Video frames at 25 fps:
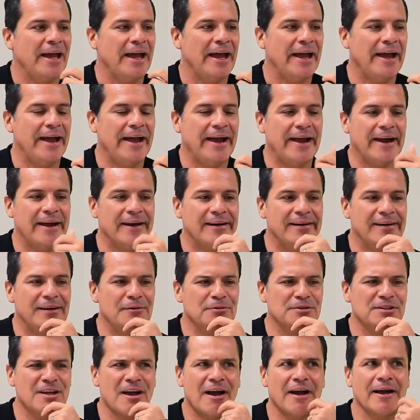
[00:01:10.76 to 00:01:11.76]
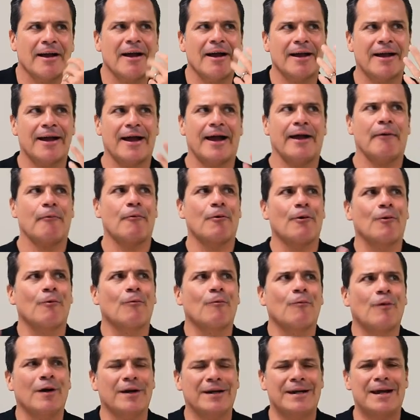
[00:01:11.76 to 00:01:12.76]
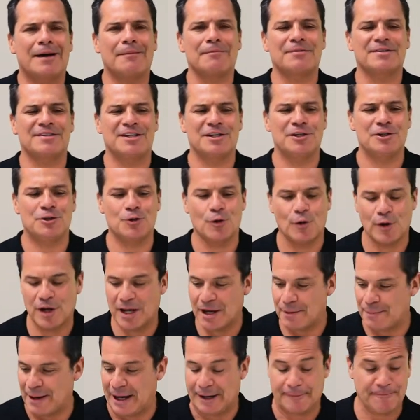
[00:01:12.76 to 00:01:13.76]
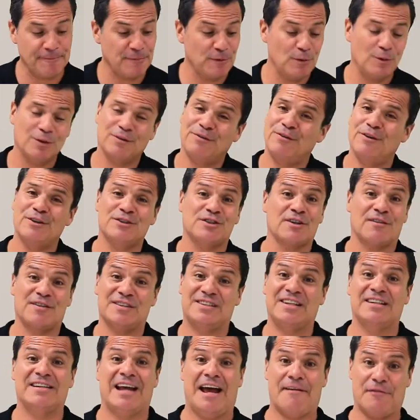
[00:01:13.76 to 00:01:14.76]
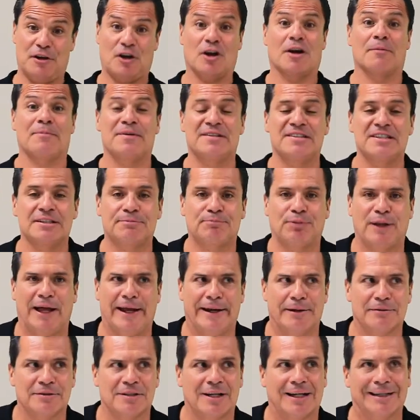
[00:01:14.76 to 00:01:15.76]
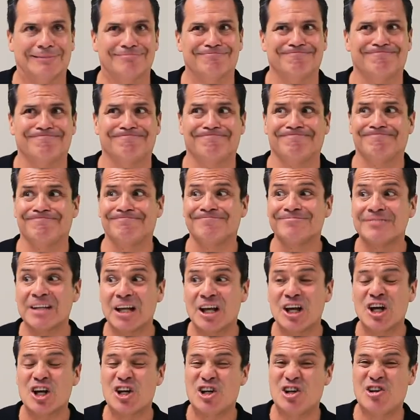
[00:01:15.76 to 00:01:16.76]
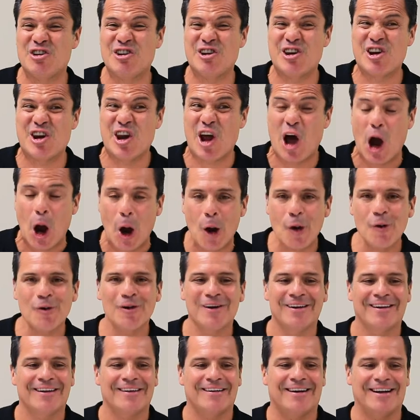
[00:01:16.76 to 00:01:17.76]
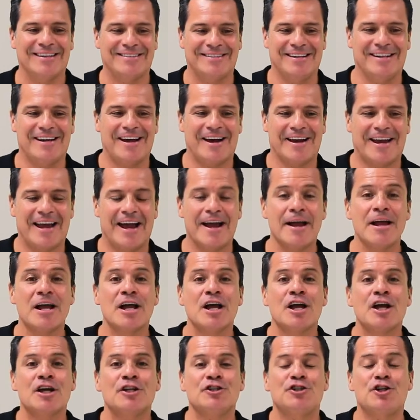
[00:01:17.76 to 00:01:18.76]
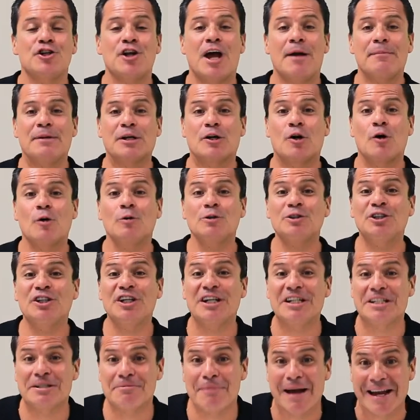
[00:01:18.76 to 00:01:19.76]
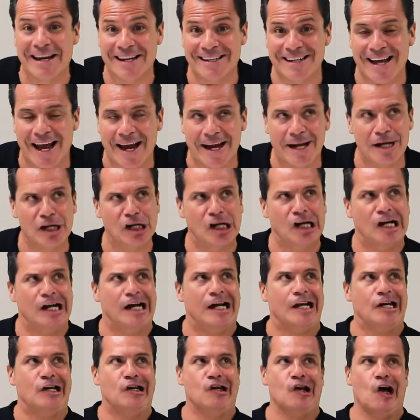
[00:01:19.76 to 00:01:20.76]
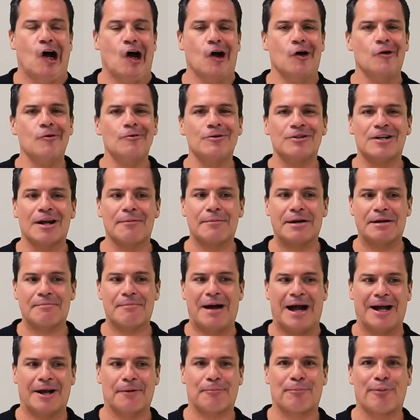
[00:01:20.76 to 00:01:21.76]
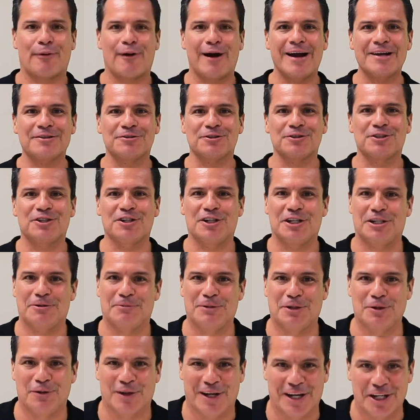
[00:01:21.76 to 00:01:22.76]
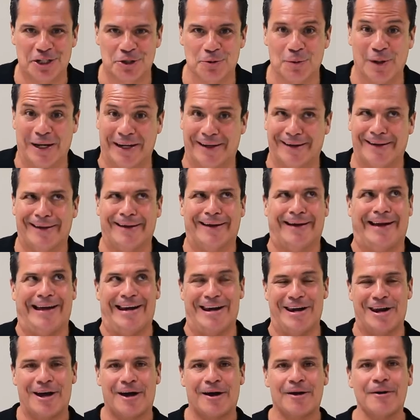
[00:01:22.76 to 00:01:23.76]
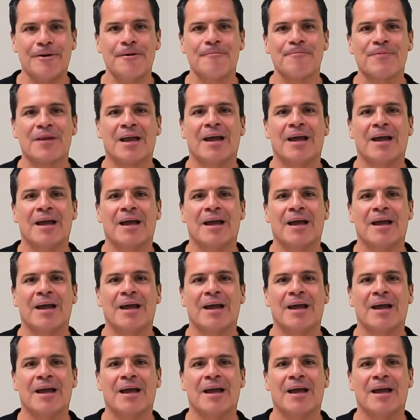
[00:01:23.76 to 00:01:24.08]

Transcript: And he was going, okay, well, what numbers are you talking about? Well, first off, I said, have you got a business plan? He was like, mm, no. I said, okay, do you know how many calls you need to make a day? Uh, no. Do you know how many market appraisals you need to be doing each week? Uh, no.